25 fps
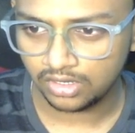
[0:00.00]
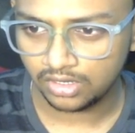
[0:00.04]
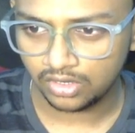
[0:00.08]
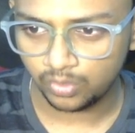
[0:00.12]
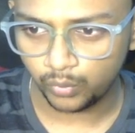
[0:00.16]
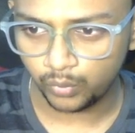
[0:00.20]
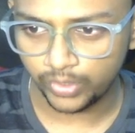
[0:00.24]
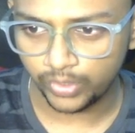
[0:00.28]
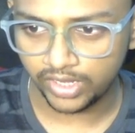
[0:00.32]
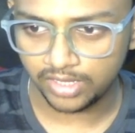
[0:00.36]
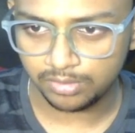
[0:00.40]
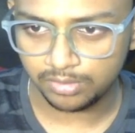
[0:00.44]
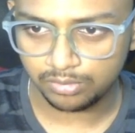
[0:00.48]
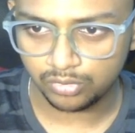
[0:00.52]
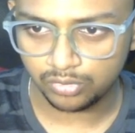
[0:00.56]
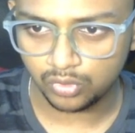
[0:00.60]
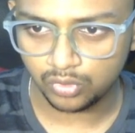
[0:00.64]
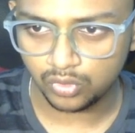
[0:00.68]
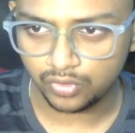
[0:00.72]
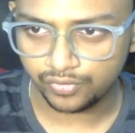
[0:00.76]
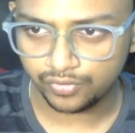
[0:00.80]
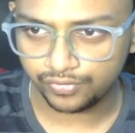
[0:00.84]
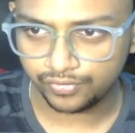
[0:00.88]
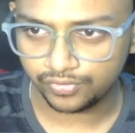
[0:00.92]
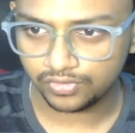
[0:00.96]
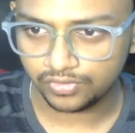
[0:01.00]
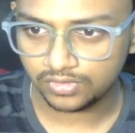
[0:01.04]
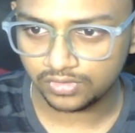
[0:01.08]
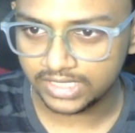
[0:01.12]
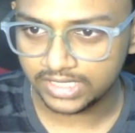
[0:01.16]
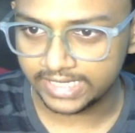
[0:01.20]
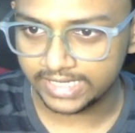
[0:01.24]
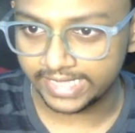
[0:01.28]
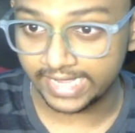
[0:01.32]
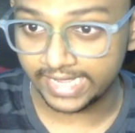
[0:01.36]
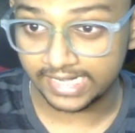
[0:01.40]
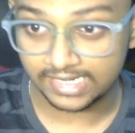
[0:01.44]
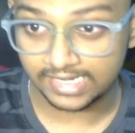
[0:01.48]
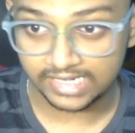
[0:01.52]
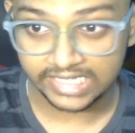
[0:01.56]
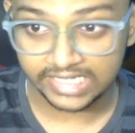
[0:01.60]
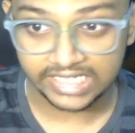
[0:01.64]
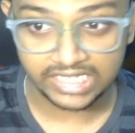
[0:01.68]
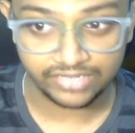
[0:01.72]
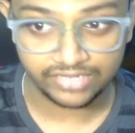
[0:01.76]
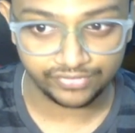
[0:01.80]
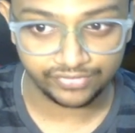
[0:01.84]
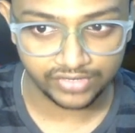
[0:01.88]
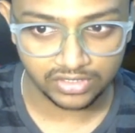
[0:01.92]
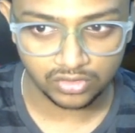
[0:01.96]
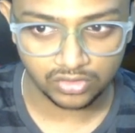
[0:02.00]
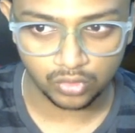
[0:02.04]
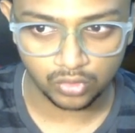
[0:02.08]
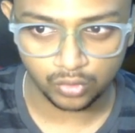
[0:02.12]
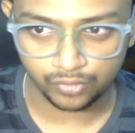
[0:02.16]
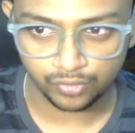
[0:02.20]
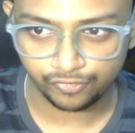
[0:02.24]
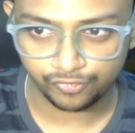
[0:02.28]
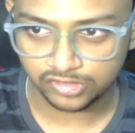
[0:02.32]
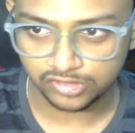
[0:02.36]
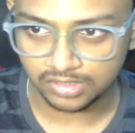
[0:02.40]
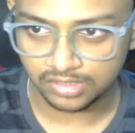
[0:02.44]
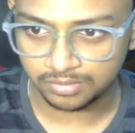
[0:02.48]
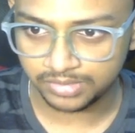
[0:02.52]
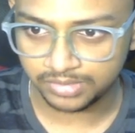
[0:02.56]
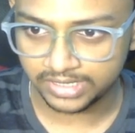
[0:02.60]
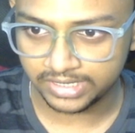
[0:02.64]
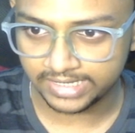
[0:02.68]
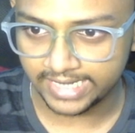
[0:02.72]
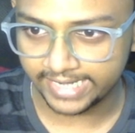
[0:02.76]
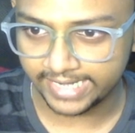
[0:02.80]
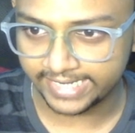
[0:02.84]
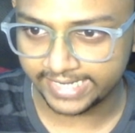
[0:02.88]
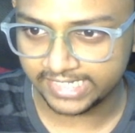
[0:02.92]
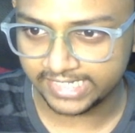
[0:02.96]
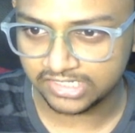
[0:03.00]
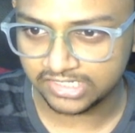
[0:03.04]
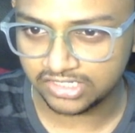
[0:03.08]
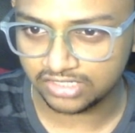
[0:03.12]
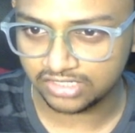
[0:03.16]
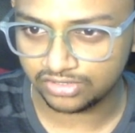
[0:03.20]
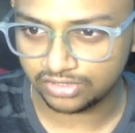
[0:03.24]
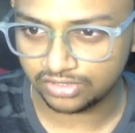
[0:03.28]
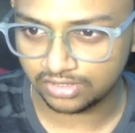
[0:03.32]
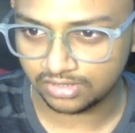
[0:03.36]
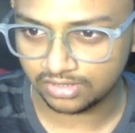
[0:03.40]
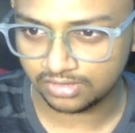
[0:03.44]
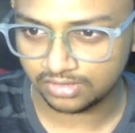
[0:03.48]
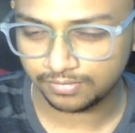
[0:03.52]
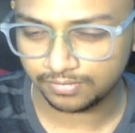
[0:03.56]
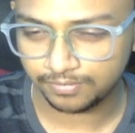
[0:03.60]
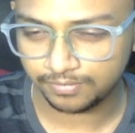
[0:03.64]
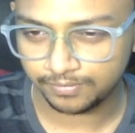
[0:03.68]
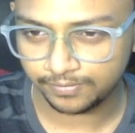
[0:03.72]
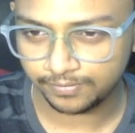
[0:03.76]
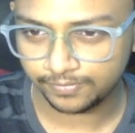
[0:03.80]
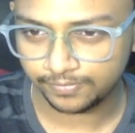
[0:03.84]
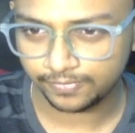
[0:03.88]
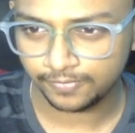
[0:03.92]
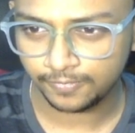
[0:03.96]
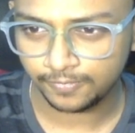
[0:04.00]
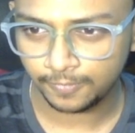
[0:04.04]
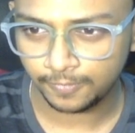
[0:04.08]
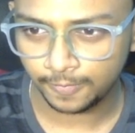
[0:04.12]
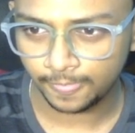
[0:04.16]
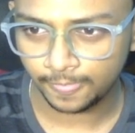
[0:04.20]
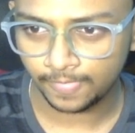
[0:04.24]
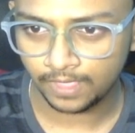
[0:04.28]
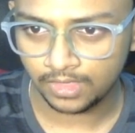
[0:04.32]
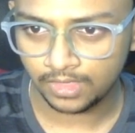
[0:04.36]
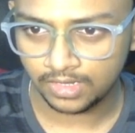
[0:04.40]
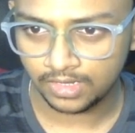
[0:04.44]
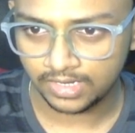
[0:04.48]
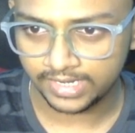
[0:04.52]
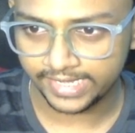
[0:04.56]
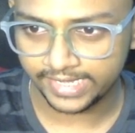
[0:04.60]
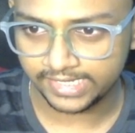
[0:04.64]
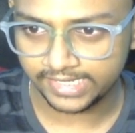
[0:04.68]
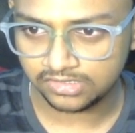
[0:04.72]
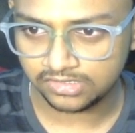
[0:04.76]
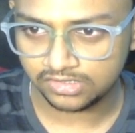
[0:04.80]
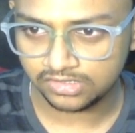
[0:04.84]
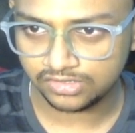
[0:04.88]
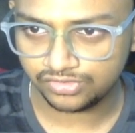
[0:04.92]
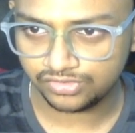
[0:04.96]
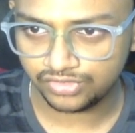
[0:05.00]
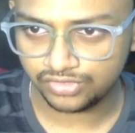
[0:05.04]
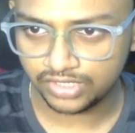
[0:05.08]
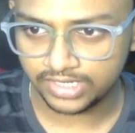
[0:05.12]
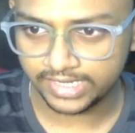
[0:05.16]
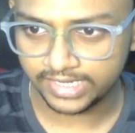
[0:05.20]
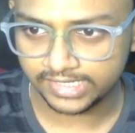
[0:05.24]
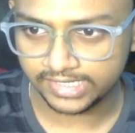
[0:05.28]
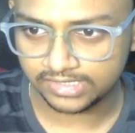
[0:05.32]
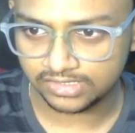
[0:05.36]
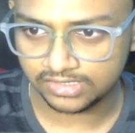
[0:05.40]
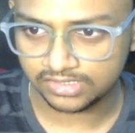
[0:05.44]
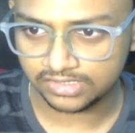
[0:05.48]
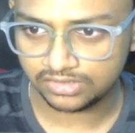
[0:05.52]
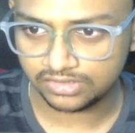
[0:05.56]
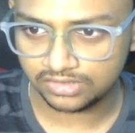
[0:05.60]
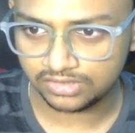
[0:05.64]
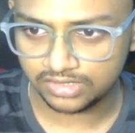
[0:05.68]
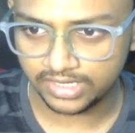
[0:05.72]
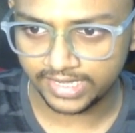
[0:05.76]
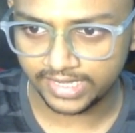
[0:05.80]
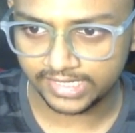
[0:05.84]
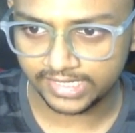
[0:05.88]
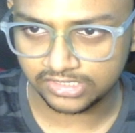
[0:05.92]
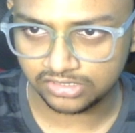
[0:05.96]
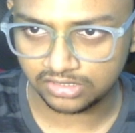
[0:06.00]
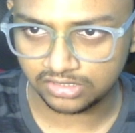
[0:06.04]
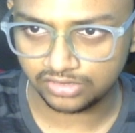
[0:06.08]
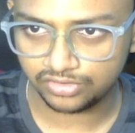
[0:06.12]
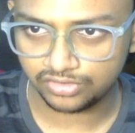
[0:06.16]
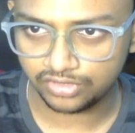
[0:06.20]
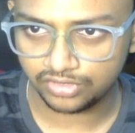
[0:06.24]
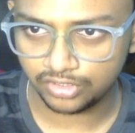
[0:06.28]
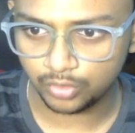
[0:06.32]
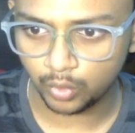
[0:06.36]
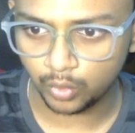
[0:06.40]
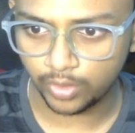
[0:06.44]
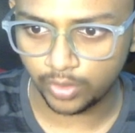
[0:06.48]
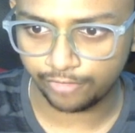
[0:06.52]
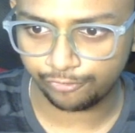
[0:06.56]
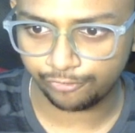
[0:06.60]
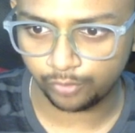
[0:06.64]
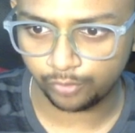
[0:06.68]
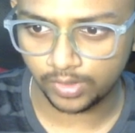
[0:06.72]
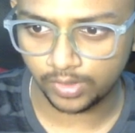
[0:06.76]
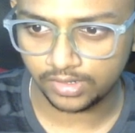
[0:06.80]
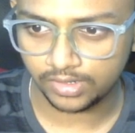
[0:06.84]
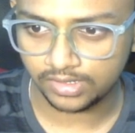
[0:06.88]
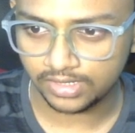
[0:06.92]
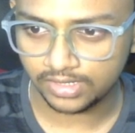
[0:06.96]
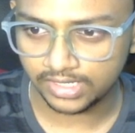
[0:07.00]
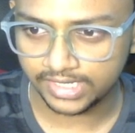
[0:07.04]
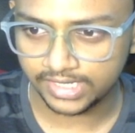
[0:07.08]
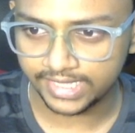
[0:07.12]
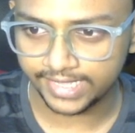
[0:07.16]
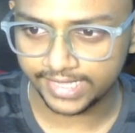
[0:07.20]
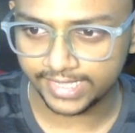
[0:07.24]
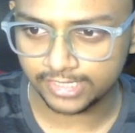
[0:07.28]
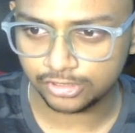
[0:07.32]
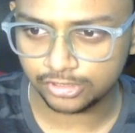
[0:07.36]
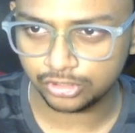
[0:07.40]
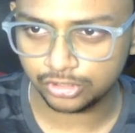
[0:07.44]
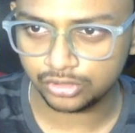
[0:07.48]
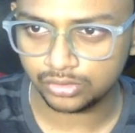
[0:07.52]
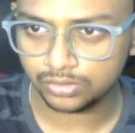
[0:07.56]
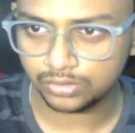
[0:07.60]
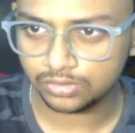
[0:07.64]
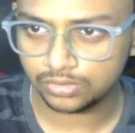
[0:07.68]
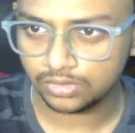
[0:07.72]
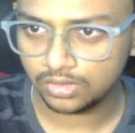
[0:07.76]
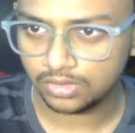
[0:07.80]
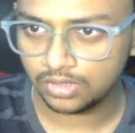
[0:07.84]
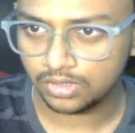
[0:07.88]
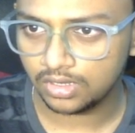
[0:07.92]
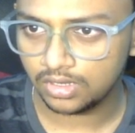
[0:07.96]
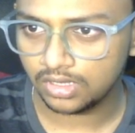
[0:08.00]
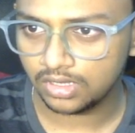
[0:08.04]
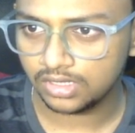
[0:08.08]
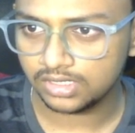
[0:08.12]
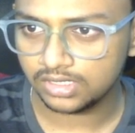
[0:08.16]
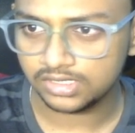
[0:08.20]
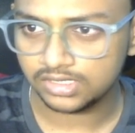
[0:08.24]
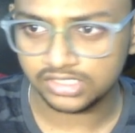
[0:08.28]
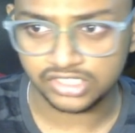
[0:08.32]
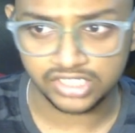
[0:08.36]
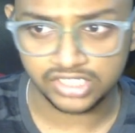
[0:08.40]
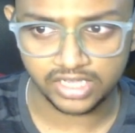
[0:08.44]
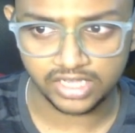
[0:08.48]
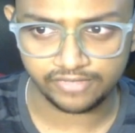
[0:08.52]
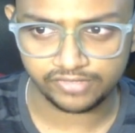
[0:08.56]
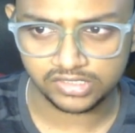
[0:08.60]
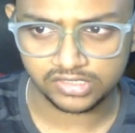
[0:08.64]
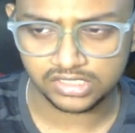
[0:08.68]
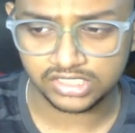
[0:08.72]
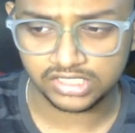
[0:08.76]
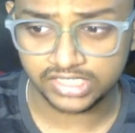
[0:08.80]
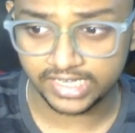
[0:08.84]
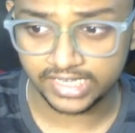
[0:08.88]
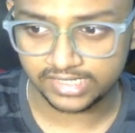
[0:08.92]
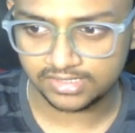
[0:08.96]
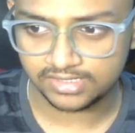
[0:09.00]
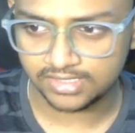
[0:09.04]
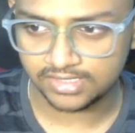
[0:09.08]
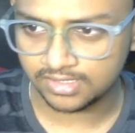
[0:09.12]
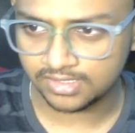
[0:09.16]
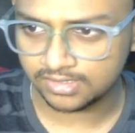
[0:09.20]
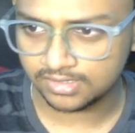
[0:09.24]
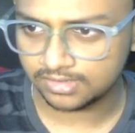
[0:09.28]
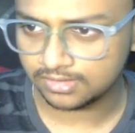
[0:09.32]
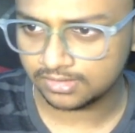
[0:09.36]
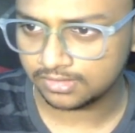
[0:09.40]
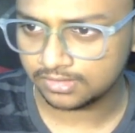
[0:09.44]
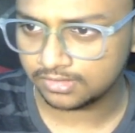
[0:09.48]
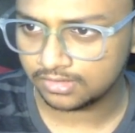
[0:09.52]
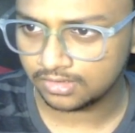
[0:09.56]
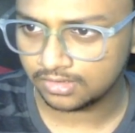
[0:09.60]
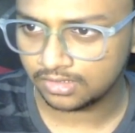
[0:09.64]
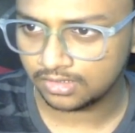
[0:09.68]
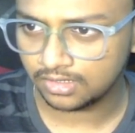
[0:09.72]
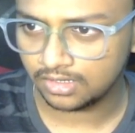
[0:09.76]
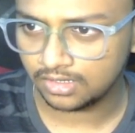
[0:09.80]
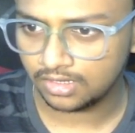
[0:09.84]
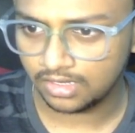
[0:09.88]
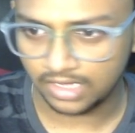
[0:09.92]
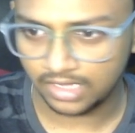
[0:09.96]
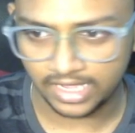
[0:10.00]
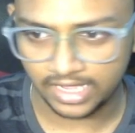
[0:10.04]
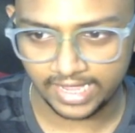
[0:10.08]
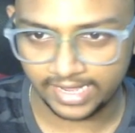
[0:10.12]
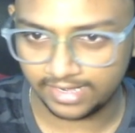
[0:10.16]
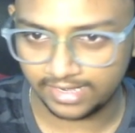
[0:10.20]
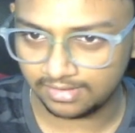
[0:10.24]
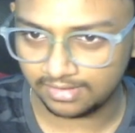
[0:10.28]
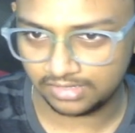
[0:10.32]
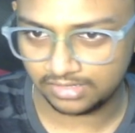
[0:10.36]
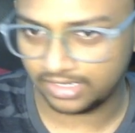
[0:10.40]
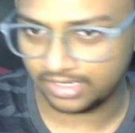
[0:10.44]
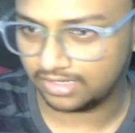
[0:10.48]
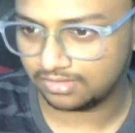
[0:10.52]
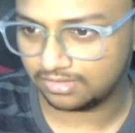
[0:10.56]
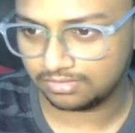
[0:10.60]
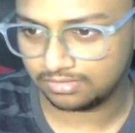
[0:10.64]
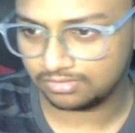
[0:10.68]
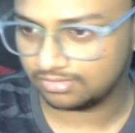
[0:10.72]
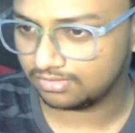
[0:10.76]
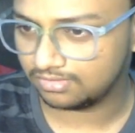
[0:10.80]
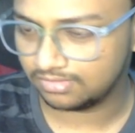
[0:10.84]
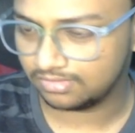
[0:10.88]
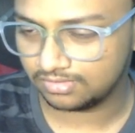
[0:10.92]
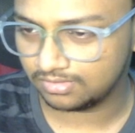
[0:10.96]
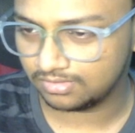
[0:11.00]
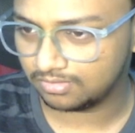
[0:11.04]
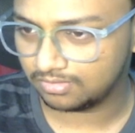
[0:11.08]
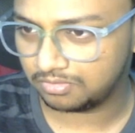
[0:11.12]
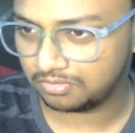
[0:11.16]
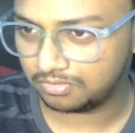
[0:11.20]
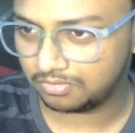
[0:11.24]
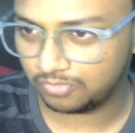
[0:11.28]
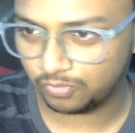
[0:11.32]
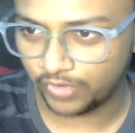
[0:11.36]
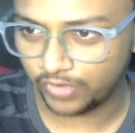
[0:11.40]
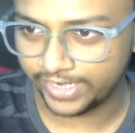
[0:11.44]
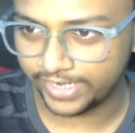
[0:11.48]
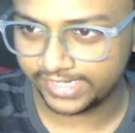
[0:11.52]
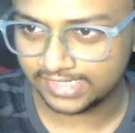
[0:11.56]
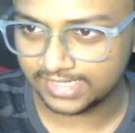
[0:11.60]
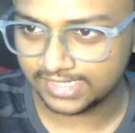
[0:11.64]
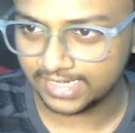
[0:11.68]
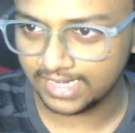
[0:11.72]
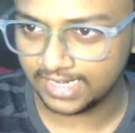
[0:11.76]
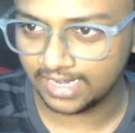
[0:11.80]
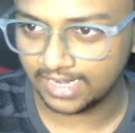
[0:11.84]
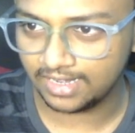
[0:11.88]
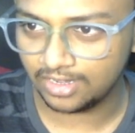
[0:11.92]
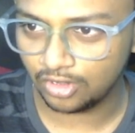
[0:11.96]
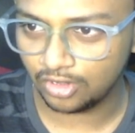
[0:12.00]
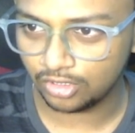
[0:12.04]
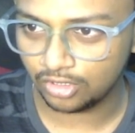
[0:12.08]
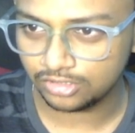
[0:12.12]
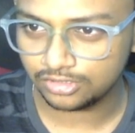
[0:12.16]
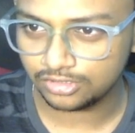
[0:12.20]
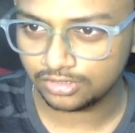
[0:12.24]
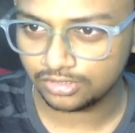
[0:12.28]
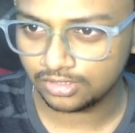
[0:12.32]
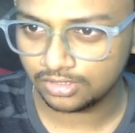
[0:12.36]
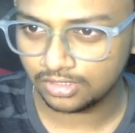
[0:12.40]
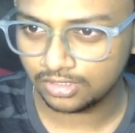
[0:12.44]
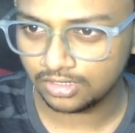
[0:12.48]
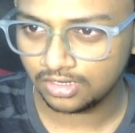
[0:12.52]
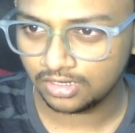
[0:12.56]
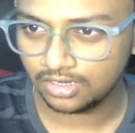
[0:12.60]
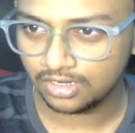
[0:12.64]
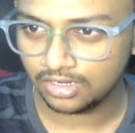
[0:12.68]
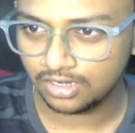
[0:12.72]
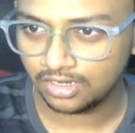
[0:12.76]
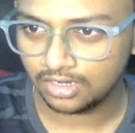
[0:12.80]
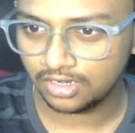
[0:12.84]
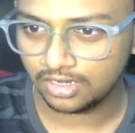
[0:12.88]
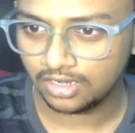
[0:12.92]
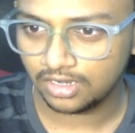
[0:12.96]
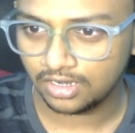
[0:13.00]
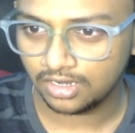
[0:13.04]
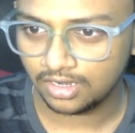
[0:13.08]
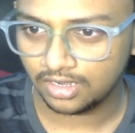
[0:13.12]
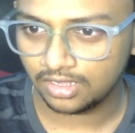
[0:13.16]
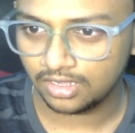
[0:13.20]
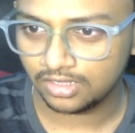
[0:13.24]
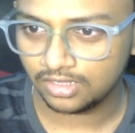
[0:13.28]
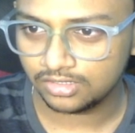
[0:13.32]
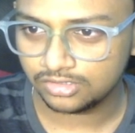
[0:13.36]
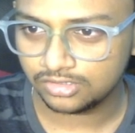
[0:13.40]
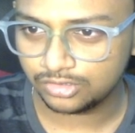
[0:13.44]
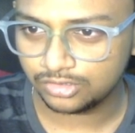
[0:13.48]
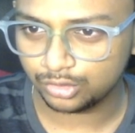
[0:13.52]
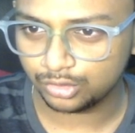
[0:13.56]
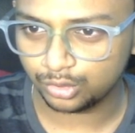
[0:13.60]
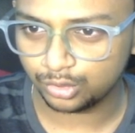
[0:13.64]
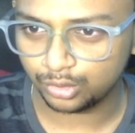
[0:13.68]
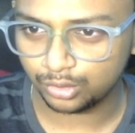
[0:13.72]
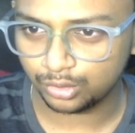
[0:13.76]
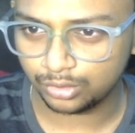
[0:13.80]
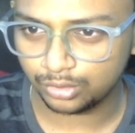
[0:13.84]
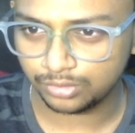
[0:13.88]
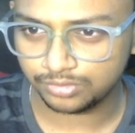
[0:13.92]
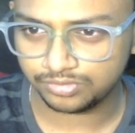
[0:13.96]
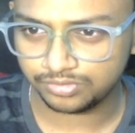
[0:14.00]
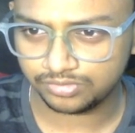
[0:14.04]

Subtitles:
When I move, he can even go for something like knight g3. Knight g3, knight g3, h3, rook f1, king h2, g8-6, and like white is clearly lost. So